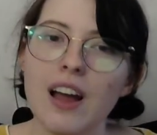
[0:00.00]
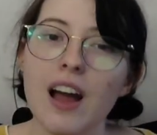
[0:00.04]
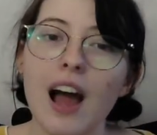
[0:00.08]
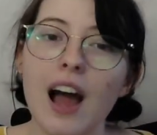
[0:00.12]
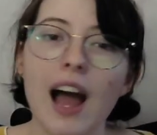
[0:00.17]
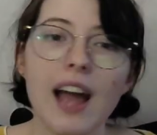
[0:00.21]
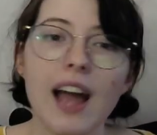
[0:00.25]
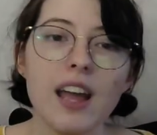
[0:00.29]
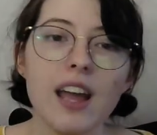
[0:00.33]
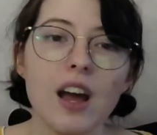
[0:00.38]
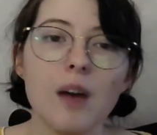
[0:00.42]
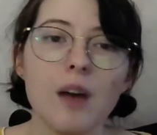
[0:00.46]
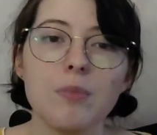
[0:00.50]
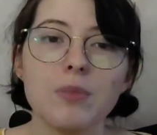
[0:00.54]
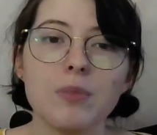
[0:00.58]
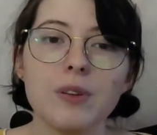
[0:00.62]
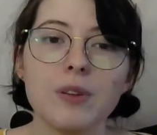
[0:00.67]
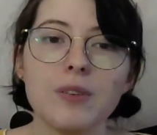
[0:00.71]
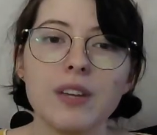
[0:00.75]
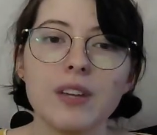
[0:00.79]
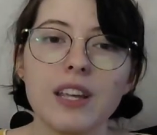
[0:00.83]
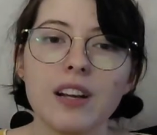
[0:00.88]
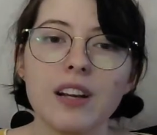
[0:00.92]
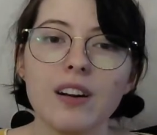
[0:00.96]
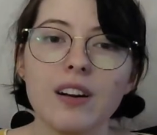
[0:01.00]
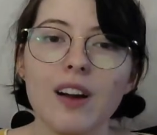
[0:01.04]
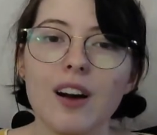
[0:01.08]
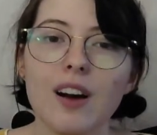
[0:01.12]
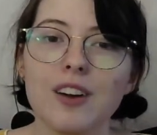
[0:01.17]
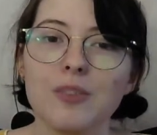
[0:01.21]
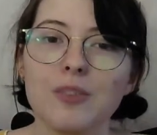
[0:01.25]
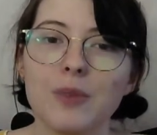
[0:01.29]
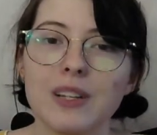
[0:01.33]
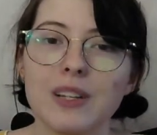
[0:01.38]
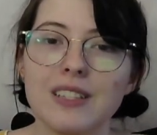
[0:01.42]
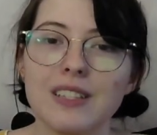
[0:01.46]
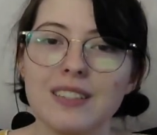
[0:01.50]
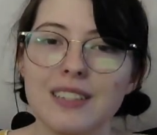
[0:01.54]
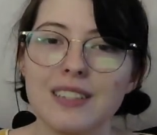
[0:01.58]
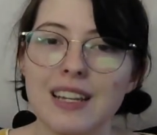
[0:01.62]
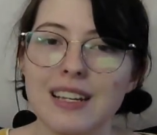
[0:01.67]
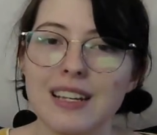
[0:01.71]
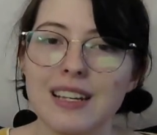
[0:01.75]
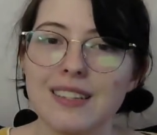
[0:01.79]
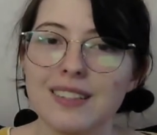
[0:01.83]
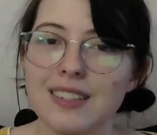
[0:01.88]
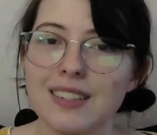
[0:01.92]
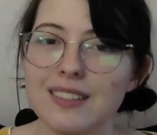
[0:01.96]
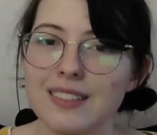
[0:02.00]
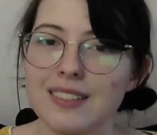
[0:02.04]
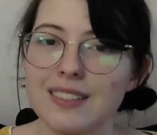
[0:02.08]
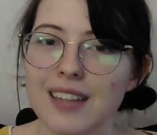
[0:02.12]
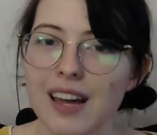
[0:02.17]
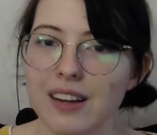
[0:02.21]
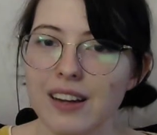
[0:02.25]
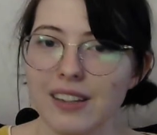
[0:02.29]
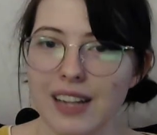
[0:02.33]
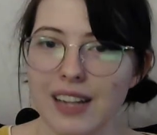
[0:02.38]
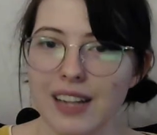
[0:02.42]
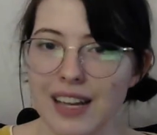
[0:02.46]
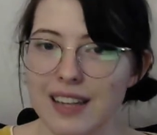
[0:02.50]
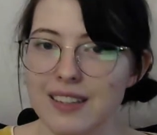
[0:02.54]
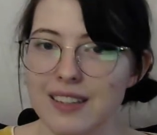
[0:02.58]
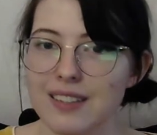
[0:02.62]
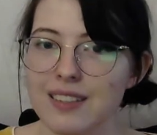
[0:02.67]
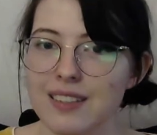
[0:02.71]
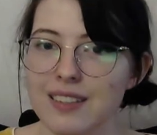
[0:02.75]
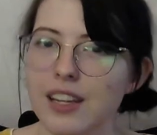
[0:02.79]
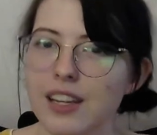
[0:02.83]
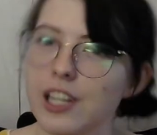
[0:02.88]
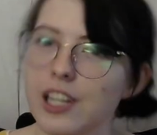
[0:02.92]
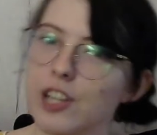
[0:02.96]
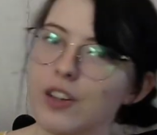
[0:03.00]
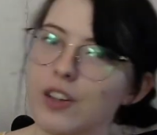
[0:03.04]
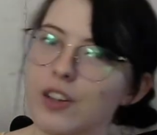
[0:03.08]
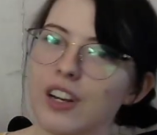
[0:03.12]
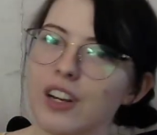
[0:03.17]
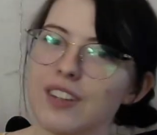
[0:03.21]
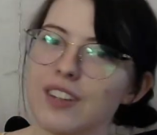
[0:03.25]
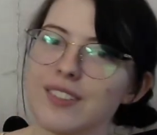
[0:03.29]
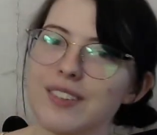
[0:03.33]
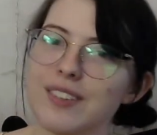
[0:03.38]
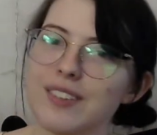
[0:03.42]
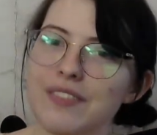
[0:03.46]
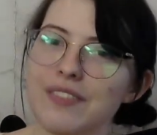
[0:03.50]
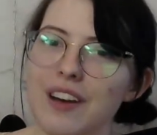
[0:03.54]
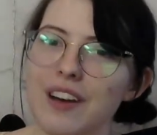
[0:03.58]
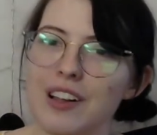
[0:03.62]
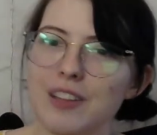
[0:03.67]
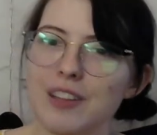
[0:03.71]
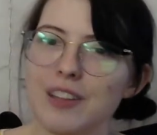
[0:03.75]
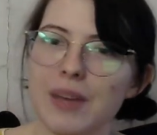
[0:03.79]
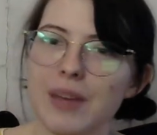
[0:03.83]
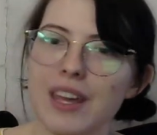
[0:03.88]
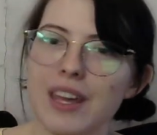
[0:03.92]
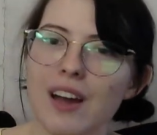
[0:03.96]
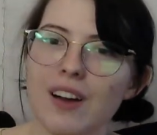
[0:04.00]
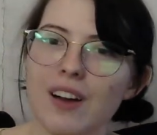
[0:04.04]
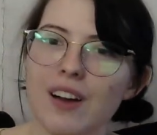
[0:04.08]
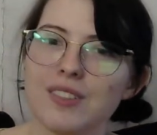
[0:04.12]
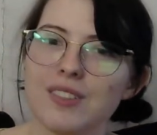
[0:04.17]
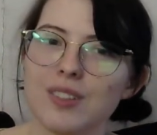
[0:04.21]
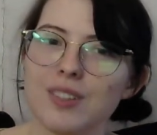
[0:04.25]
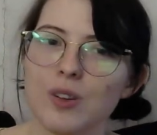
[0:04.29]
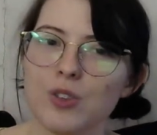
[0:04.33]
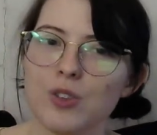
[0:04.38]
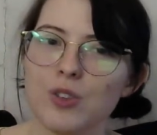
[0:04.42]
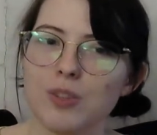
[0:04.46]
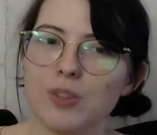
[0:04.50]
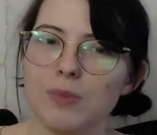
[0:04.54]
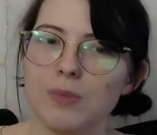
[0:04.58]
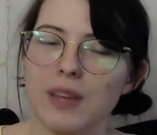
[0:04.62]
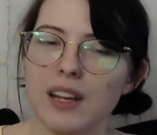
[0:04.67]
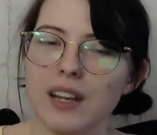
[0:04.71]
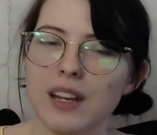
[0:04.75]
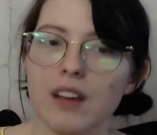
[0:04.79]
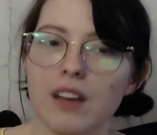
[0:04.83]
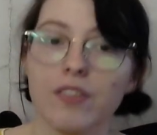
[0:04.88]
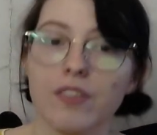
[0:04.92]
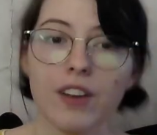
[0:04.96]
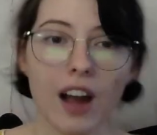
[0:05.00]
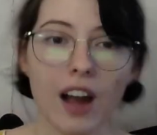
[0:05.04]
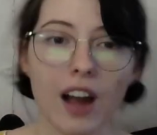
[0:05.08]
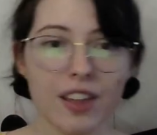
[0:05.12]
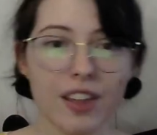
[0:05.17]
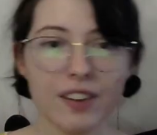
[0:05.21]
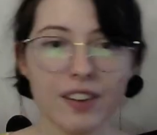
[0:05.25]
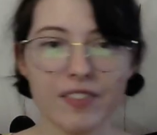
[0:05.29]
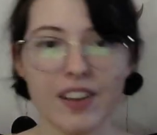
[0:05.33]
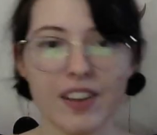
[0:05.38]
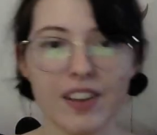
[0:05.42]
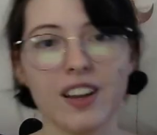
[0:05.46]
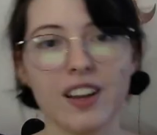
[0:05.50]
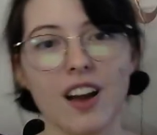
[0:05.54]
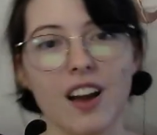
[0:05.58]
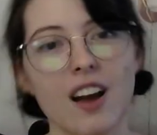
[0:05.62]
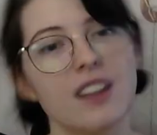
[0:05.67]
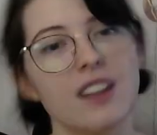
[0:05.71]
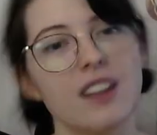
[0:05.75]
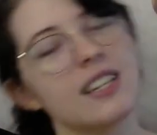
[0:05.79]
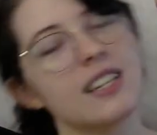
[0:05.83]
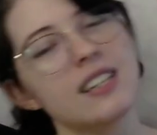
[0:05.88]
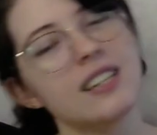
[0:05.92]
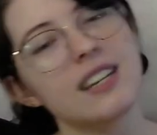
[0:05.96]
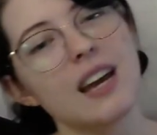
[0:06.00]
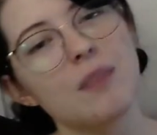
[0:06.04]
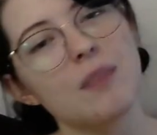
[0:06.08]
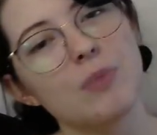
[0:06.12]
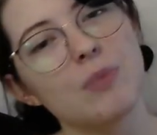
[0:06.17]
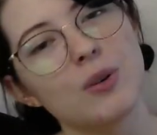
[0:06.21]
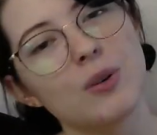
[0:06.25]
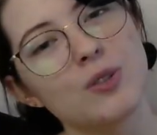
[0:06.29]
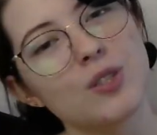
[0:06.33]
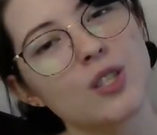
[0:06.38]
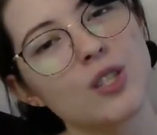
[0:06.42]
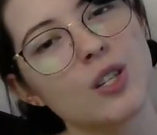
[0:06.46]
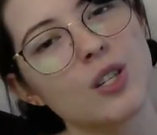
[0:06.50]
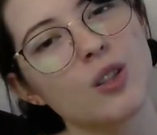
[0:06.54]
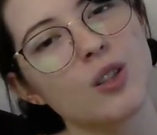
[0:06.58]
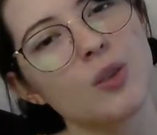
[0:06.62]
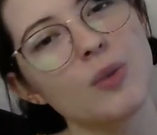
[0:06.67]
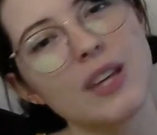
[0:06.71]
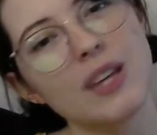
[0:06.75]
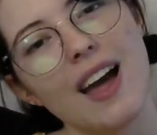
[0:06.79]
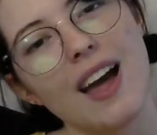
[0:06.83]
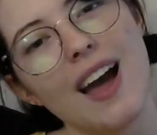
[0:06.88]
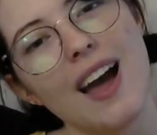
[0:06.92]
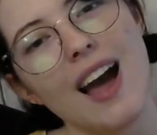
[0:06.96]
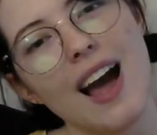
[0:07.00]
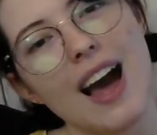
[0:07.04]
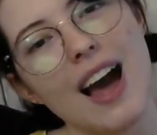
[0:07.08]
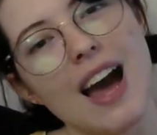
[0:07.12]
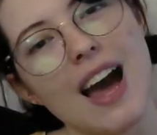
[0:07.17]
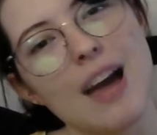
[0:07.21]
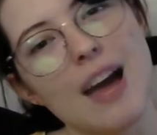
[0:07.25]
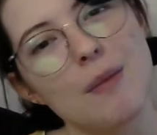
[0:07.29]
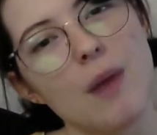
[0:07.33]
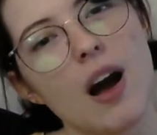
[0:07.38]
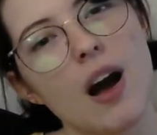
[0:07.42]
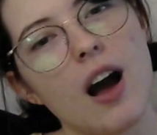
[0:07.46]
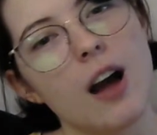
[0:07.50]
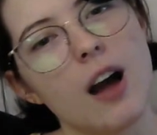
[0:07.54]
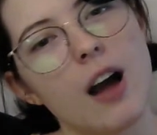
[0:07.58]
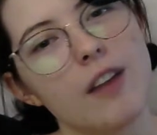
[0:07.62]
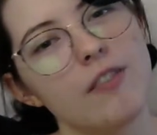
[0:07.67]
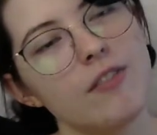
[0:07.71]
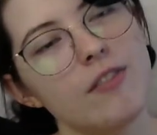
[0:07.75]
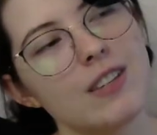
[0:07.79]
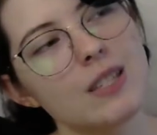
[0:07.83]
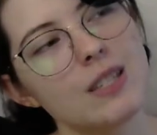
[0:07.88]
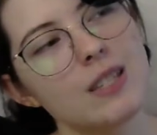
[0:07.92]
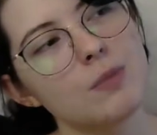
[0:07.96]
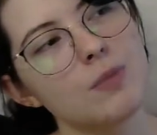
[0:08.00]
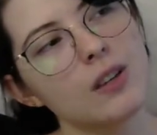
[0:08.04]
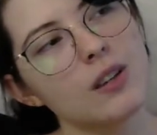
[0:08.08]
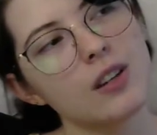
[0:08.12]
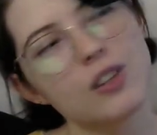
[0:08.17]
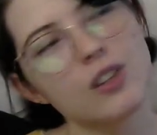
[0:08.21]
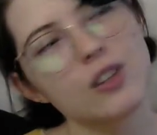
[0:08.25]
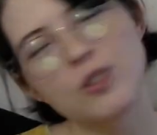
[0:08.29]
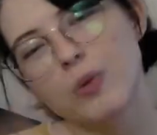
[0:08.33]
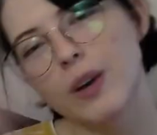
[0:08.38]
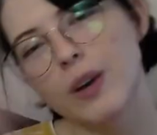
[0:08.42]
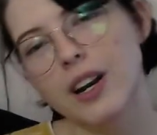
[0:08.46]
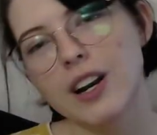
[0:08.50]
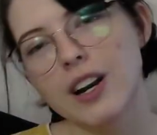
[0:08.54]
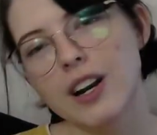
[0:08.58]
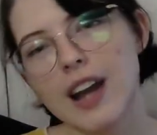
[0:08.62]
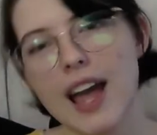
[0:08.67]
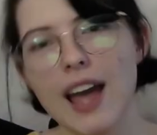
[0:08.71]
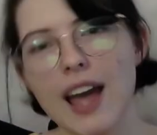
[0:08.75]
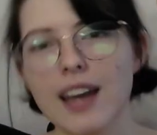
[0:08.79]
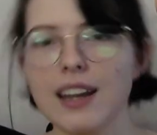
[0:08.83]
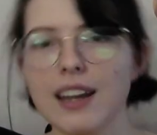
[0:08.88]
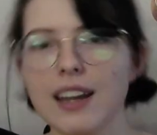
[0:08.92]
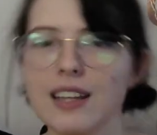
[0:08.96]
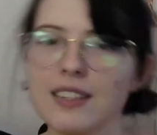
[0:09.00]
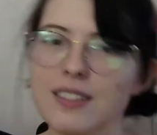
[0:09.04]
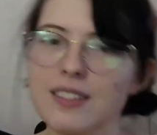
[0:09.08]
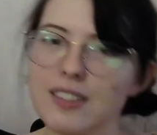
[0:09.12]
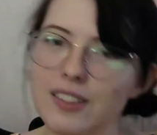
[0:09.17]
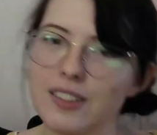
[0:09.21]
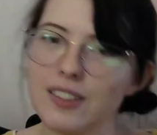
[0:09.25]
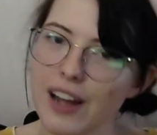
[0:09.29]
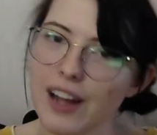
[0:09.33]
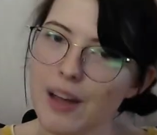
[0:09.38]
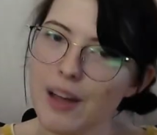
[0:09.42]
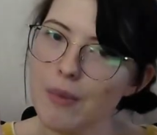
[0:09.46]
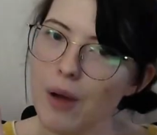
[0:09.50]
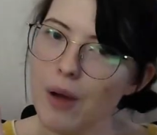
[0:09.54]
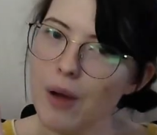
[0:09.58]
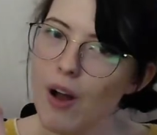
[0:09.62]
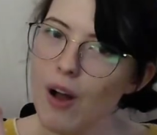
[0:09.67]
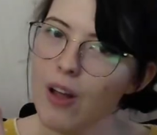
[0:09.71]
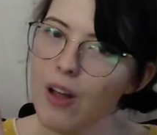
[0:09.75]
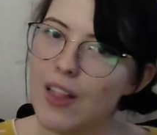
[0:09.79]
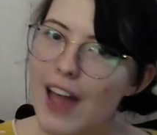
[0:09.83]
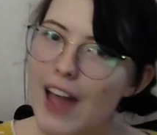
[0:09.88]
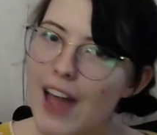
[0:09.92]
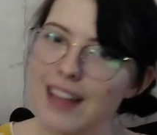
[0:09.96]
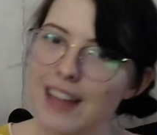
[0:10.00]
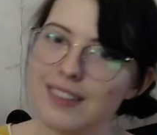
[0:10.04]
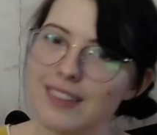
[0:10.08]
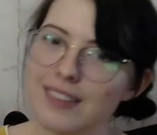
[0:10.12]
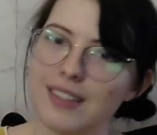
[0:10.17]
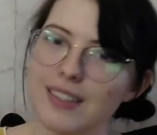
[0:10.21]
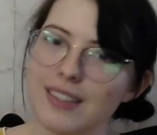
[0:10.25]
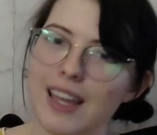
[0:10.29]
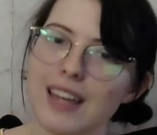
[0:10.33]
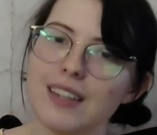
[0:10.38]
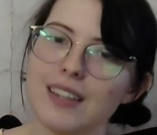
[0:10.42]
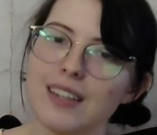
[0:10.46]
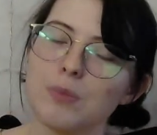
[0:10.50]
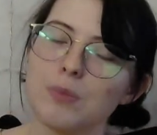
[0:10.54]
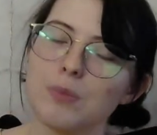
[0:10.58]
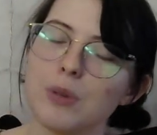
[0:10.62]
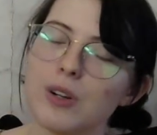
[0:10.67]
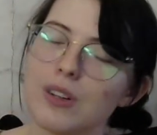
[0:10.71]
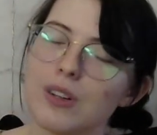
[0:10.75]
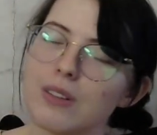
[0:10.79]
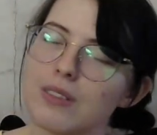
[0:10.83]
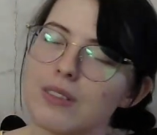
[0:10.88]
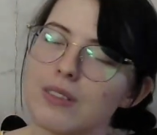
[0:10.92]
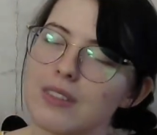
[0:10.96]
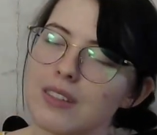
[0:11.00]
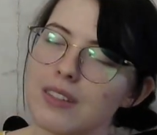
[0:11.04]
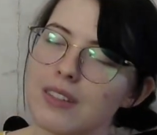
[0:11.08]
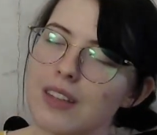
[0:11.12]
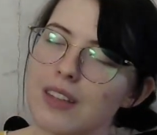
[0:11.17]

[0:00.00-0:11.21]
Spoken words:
I upload here on Wednesdays and Saturdays. And you can also follow me on social media for other fun content I post through the week. I'm on Facebook, Twitter, and Instagram, all at Xana's Books.